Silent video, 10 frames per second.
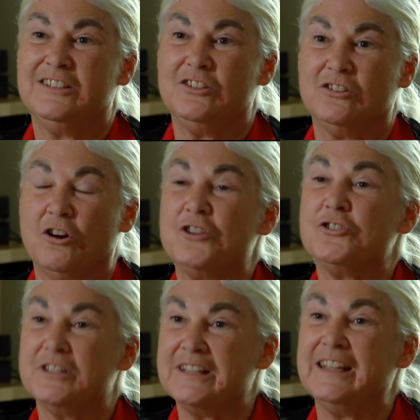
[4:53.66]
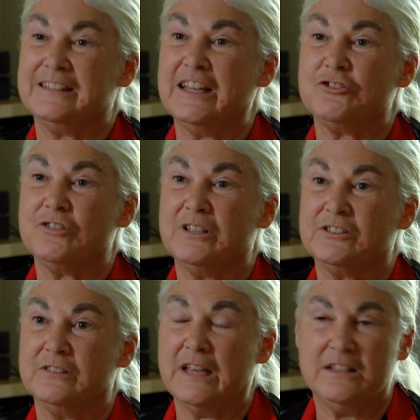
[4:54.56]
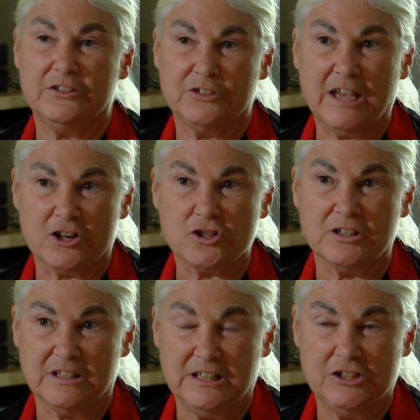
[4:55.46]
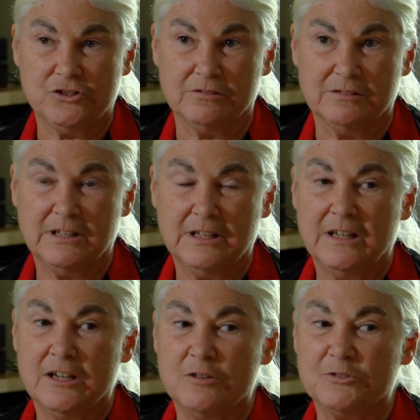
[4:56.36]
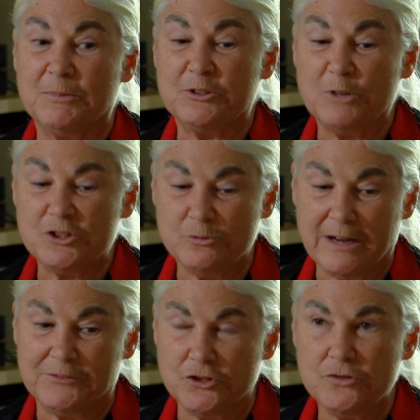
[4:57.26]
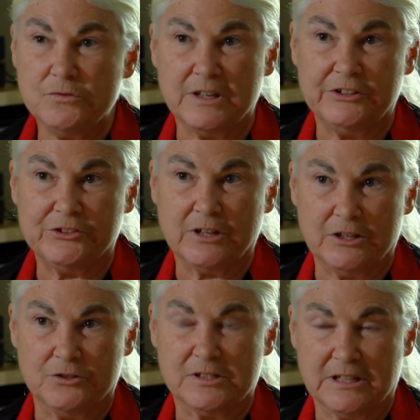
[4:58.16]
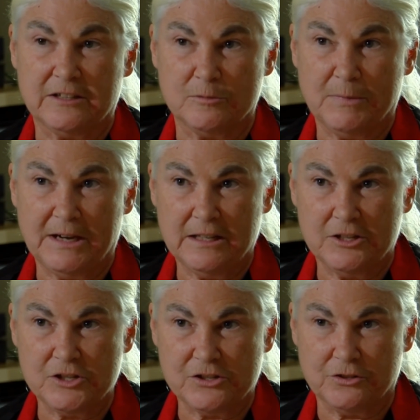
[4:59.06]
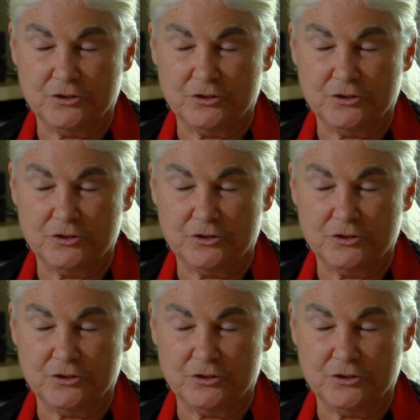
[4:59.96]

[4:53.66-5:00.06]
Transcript: caused you to take that drug. So that is actually an issue. So but what you have to do then is to understand the biology so that